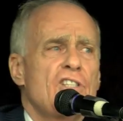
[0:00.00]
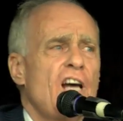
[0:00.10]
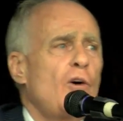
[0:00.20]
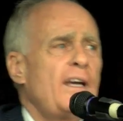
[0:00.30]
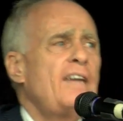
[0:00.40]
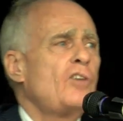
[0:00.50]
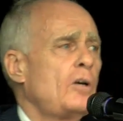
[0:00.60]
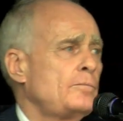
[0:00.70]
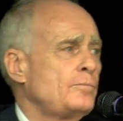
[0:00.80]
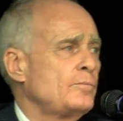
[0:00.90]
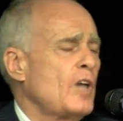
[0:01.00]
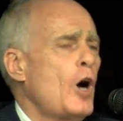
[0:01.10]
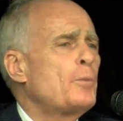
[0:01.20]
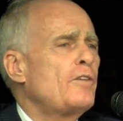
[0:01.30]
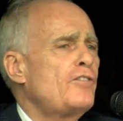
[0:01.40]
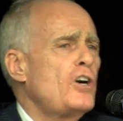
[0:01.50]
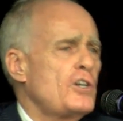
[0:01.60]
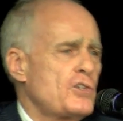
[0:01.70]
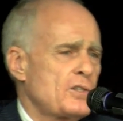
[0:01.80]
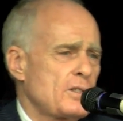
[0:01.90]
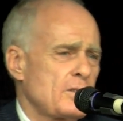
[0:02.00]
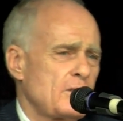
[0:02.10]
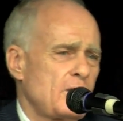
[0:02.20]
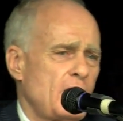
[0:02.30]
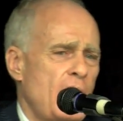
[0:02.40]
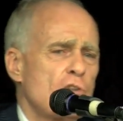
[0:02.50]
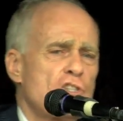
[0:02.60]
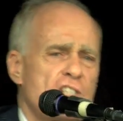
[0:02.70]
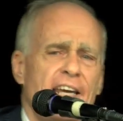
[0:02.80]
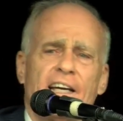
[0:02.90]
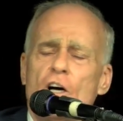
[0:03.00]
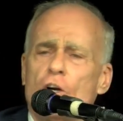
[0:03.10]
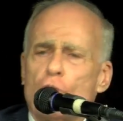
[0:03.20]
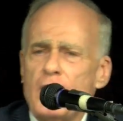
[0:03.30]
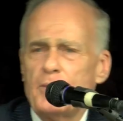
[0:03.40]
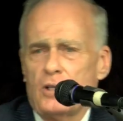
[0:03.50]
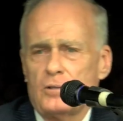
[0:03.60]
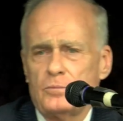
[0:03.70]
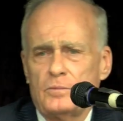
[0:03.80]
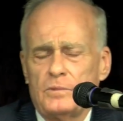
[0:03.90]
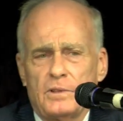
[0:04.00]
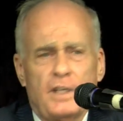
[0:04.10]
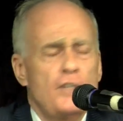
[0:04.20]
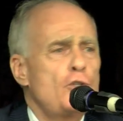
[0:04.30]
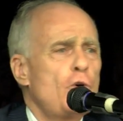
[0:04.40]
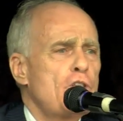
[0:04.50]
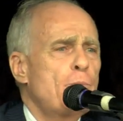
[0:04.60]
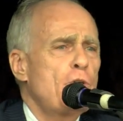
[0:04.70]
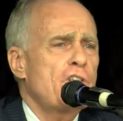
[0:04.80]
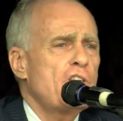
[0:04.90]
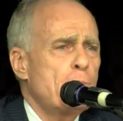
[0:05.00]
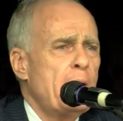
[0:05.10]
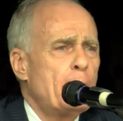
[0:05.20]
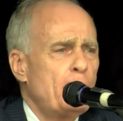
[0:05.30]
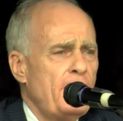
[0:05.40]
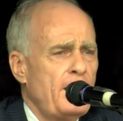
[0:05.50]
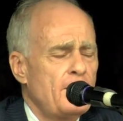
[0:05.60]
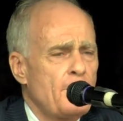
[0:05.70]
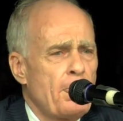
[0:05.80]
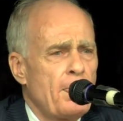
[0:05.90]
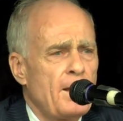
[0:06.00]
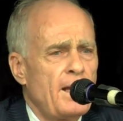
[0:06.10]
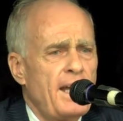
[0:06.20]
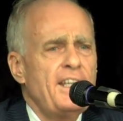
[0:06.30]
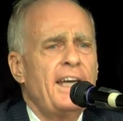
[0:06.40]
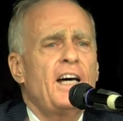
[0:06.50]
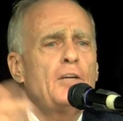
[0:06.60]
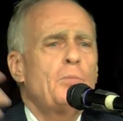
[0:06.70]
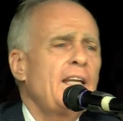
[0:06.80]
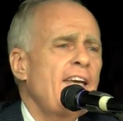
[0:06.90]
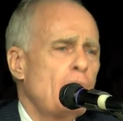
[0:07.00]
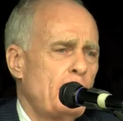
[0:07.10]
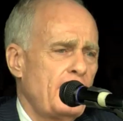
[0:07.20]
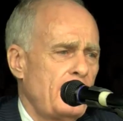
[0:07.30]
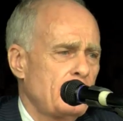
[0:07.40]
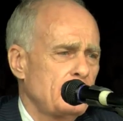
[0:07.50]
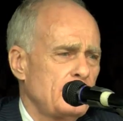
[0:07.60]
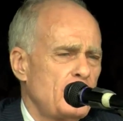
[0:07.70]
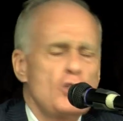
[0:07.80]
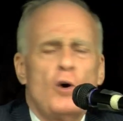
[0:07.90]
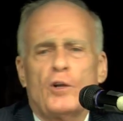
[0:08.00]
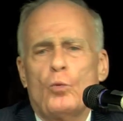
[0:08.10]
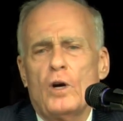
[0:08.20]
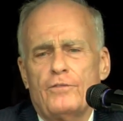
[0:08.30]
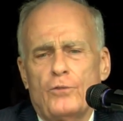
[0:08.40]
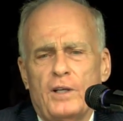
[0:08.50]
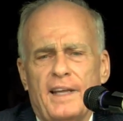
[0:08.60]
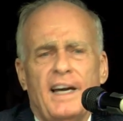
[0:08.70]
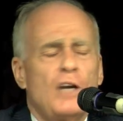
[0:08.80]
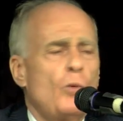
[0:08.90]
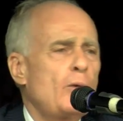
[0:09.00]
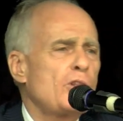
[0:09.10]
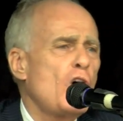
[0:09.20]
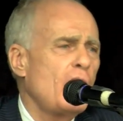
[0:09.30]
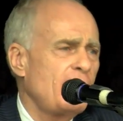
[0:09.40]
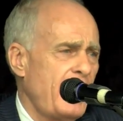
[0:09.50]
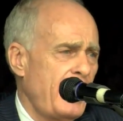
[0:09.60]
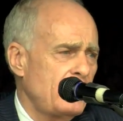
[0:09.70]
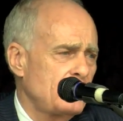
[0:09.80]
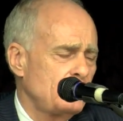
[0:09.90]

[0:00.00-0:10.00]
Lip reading: is, how evil, how perverse, how sick, how criminal can George Bush and his people be? And yet, unbelievably, there's no other word for it, they got away with all of that,